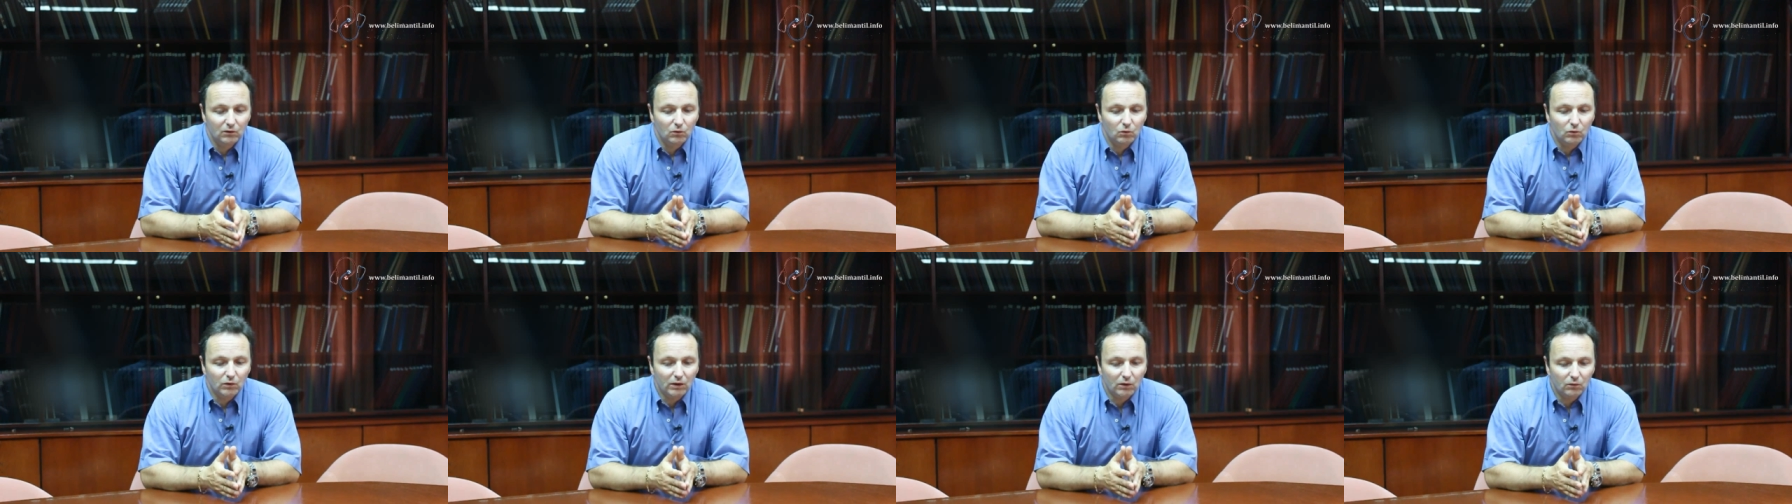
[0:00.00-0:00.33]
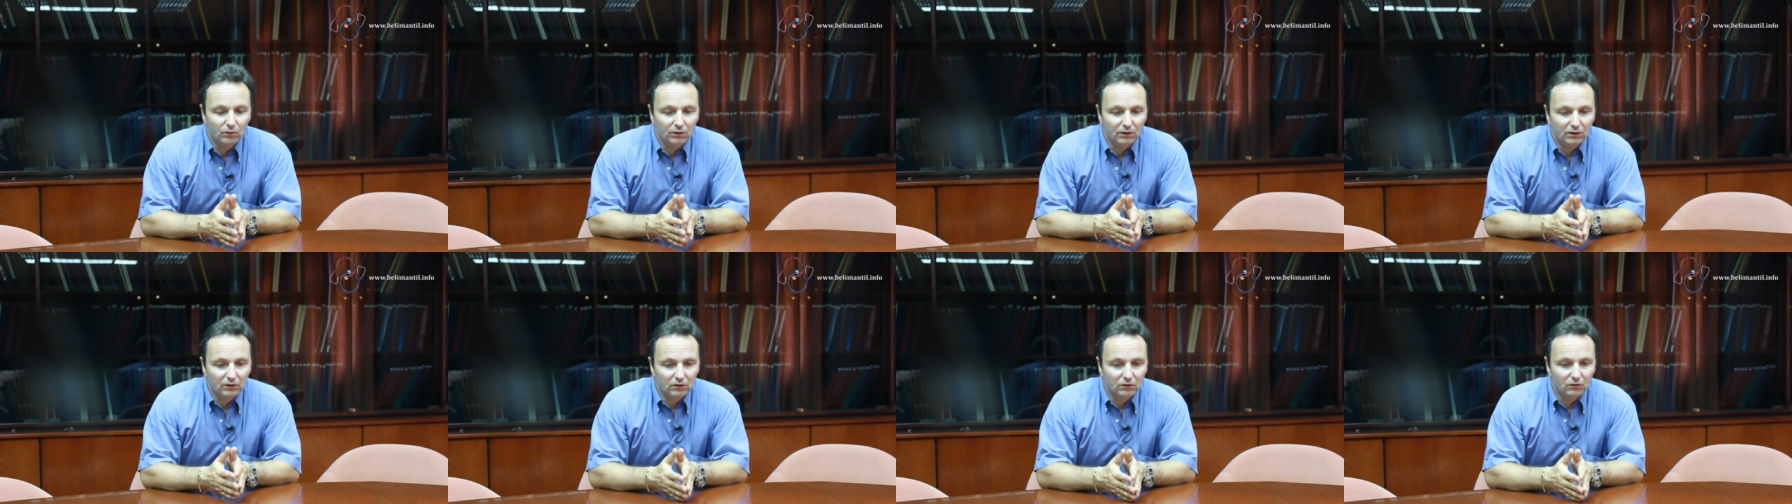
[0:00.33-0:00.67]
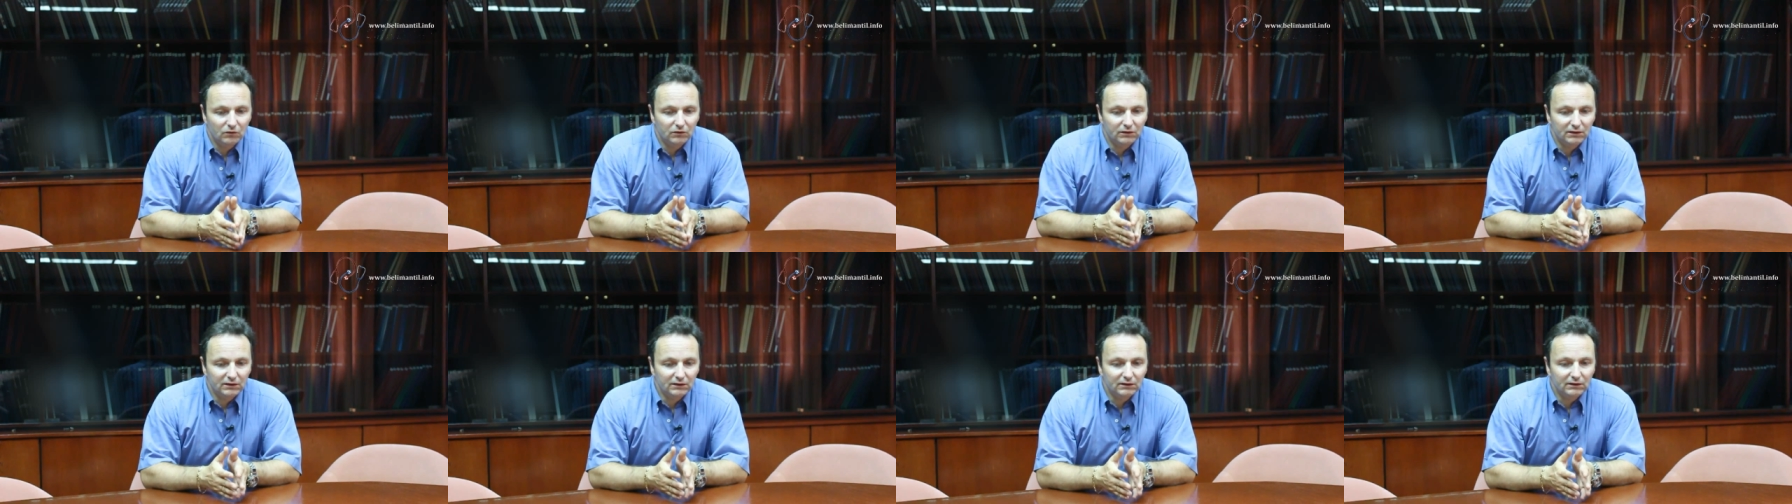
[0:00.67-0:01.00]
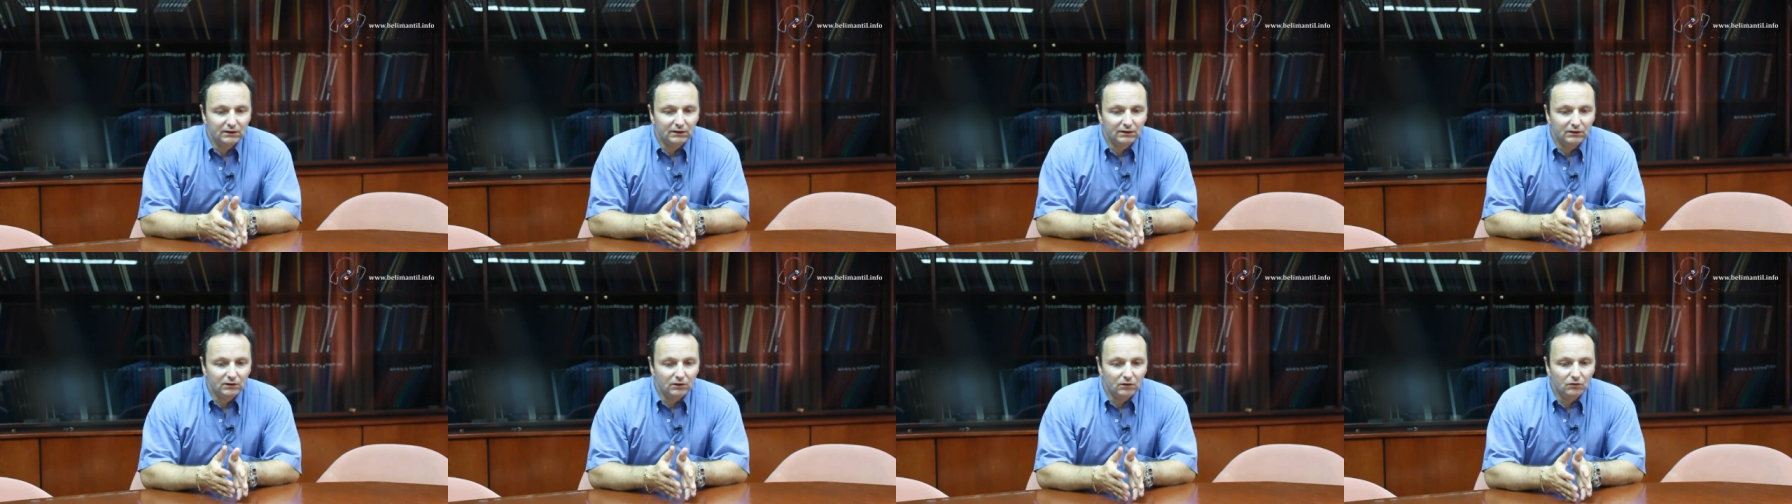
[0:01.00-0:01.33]
where we know that
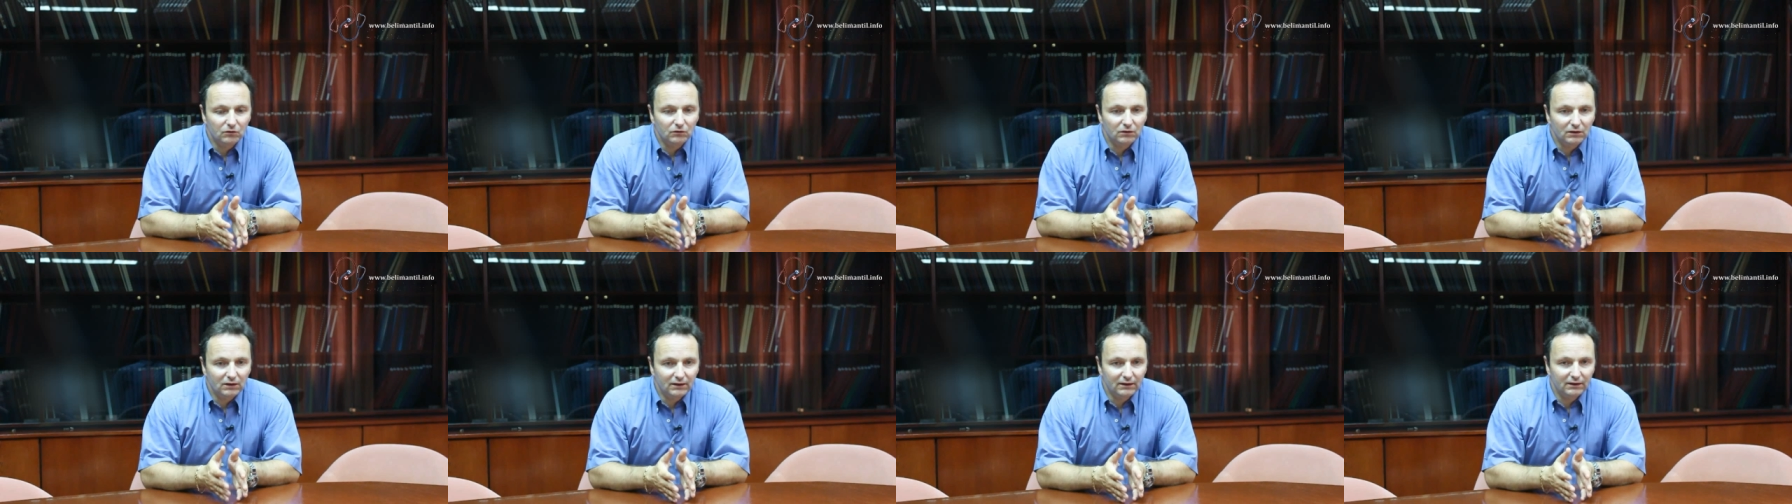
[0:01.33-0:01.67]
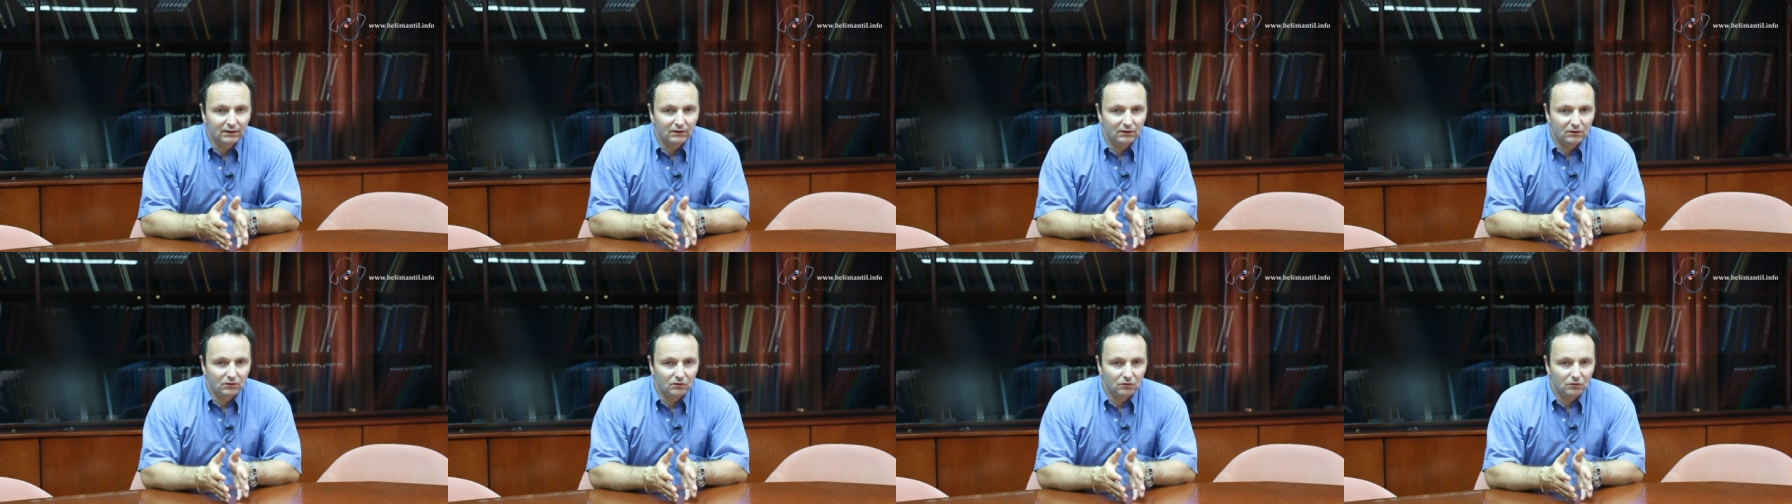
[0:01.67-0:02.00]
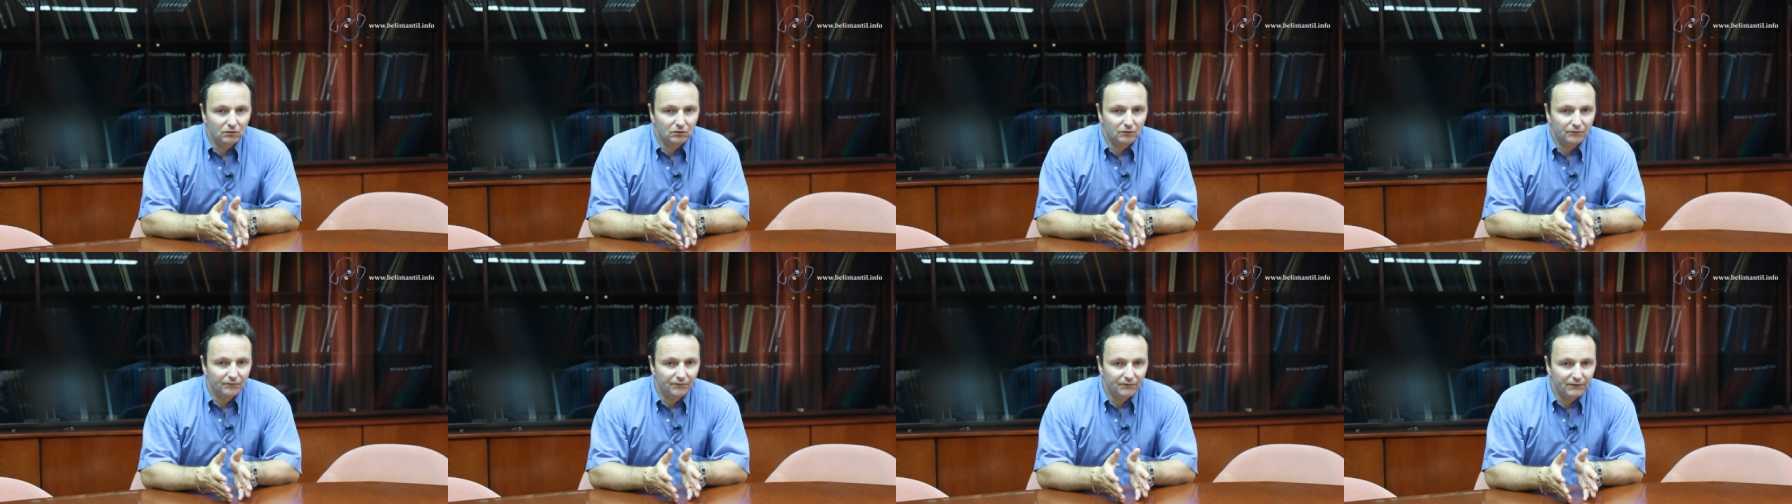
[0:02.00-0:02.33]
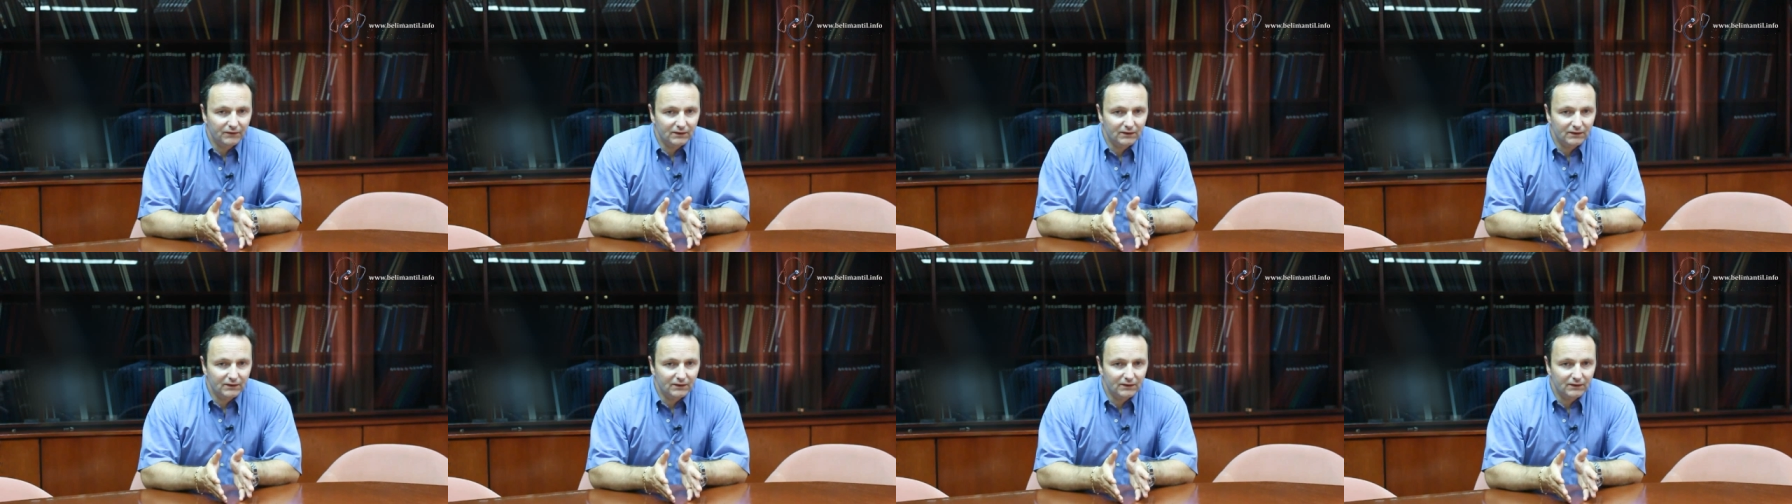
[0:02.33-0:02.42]
they don't lead to